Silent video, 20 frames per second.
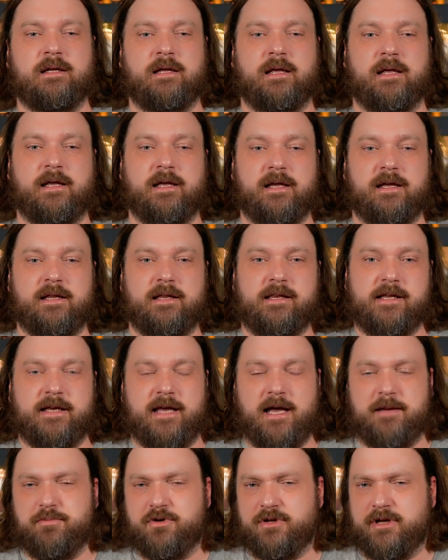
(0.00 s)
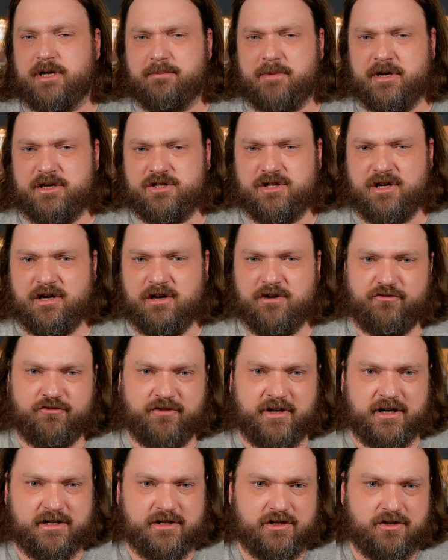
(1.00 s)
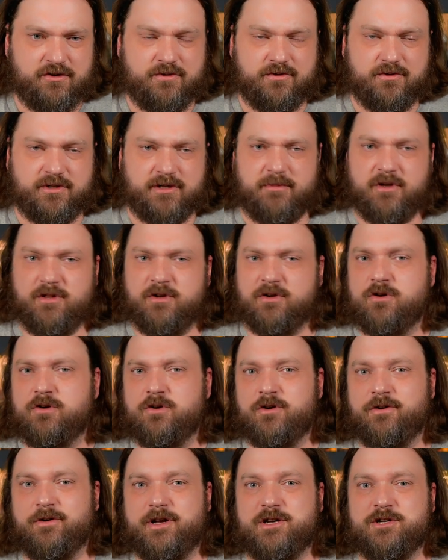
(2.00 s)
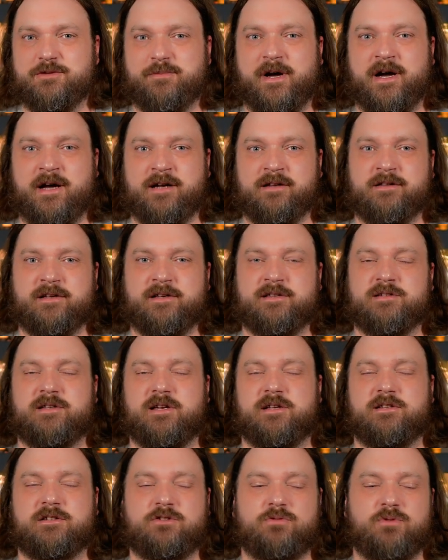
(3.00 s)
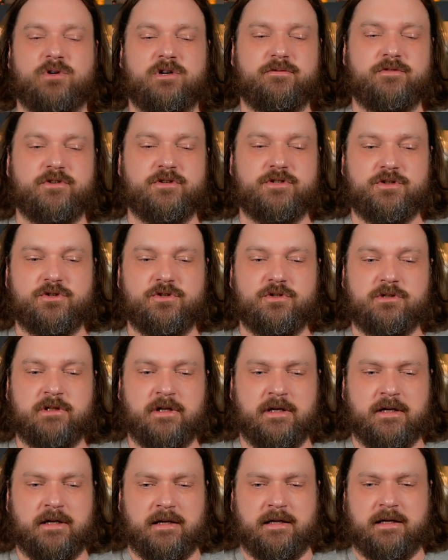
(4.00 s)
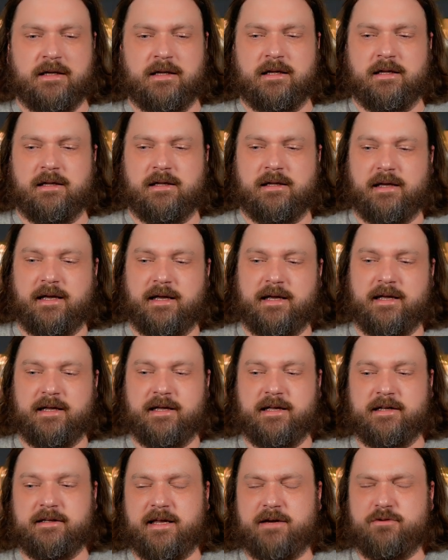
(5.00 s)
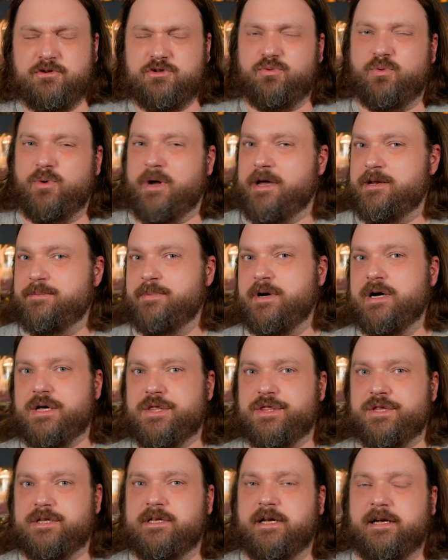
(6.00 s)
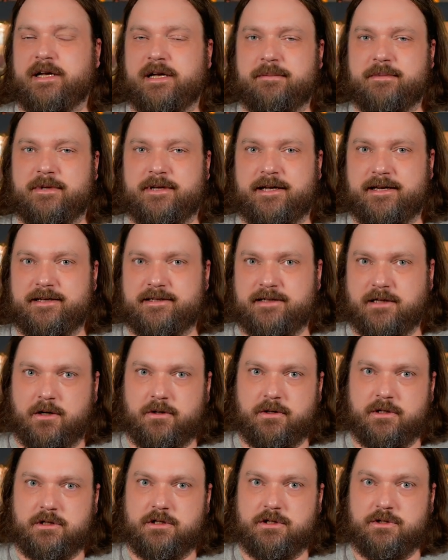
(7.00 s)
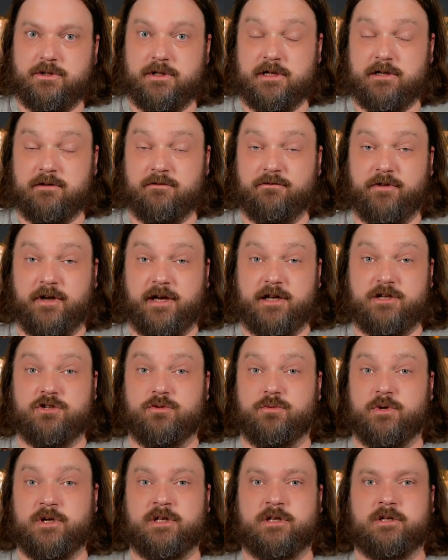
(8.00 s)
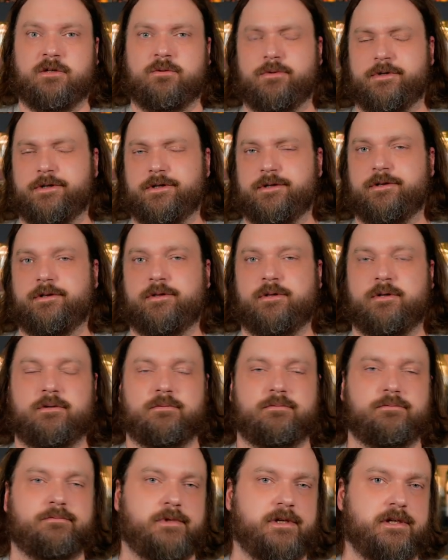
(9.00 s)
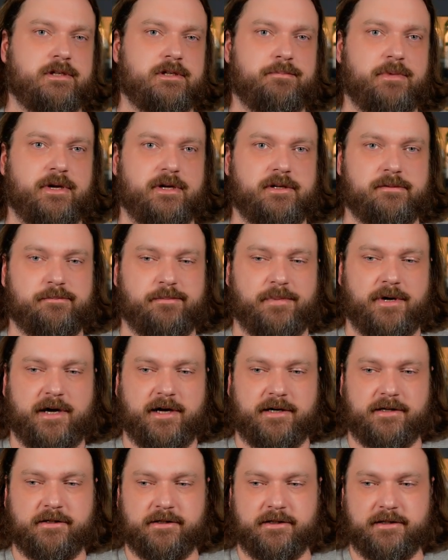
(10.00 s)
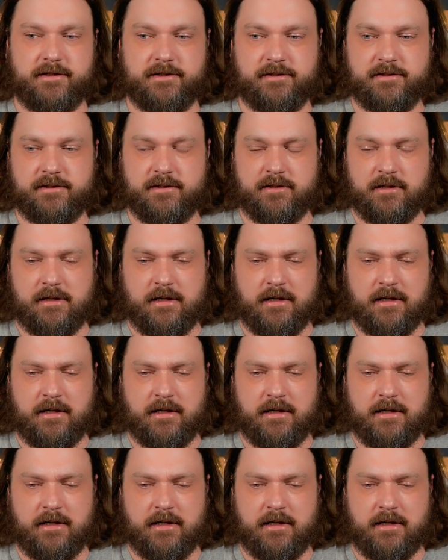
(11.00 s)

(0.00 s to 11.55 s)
And it got put on my shelf next to some other core range bottlings, 10 to 12 years old. And that was right about the time that I started to get infatuated with independent bottlings